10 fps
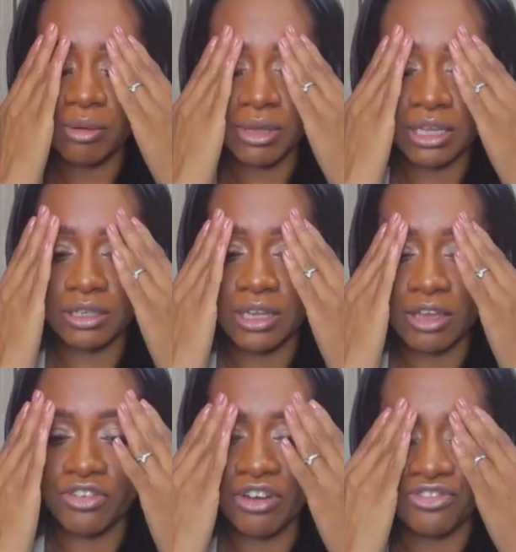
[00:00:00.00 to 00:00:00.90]
I mean, they
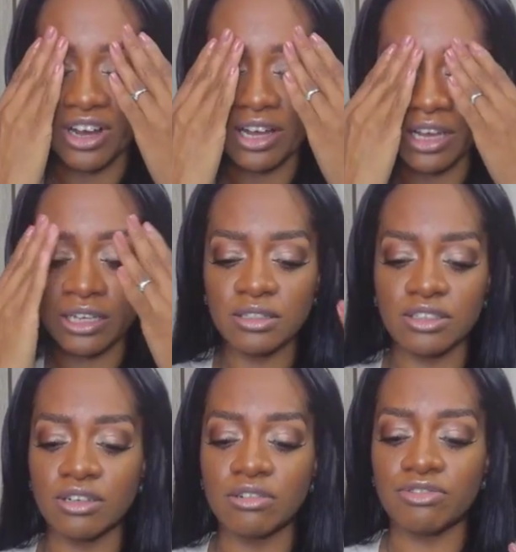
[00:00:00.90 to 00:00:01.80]
feel fine.
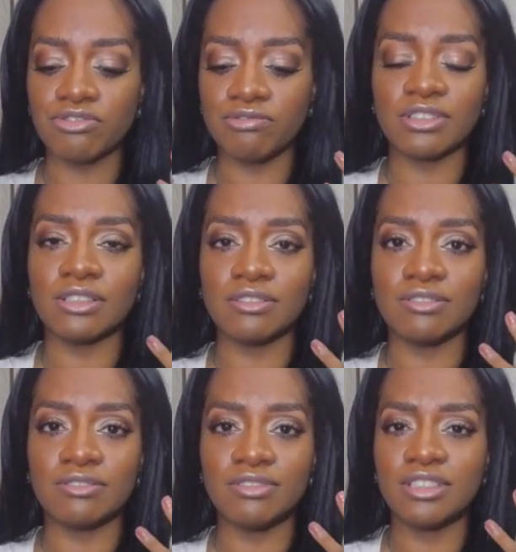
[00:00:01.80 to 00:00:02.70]
You don't,
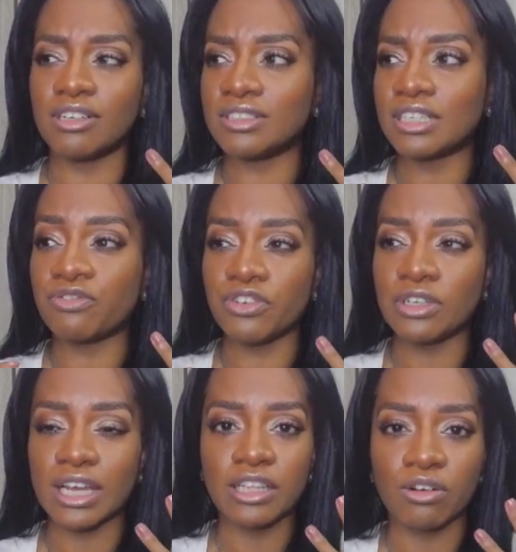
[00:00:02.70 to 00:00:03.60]
you know, it doesn't feel
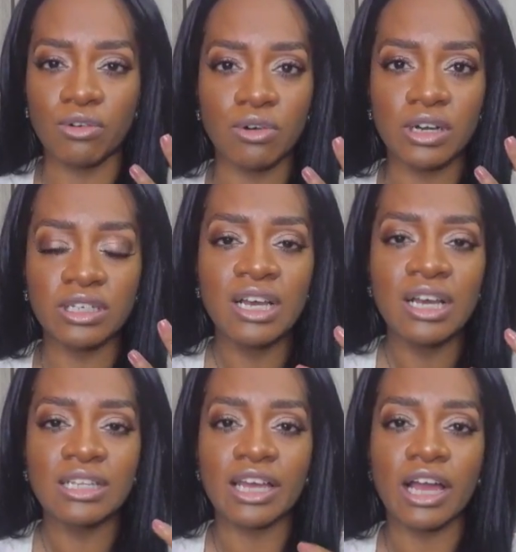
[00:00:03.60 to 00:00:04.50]
like they're on.
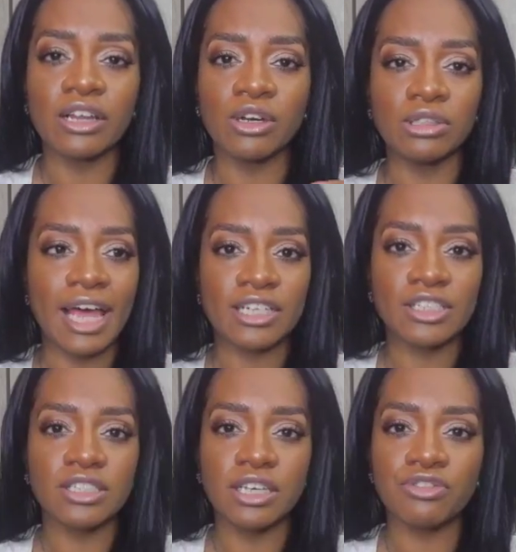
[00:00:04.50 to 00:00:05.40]
Like I know
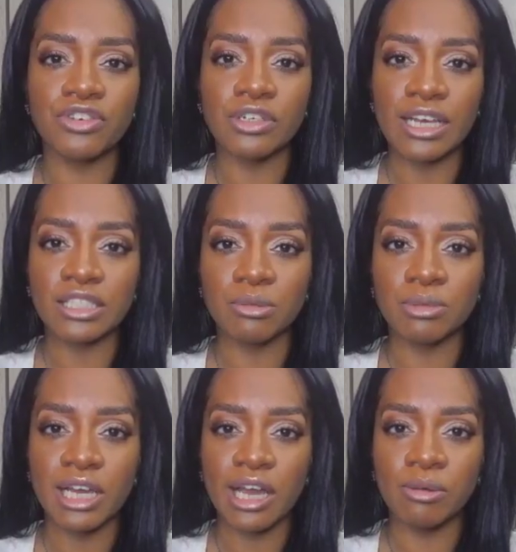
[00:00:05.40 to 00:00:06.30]
lashes can feel like
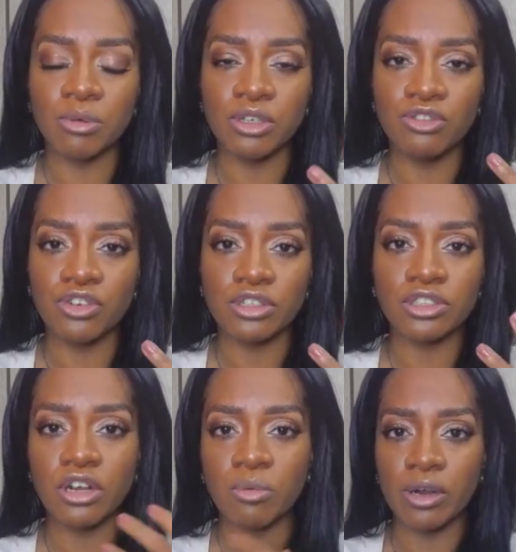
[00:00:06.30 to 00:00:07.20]
sometimes when you first
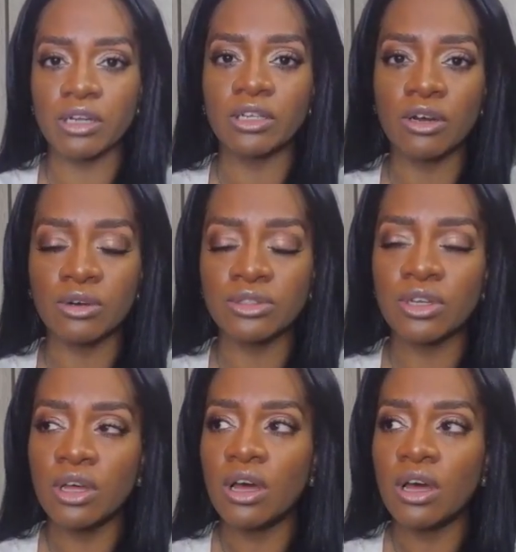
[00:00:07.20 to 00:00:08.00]
start wearing those.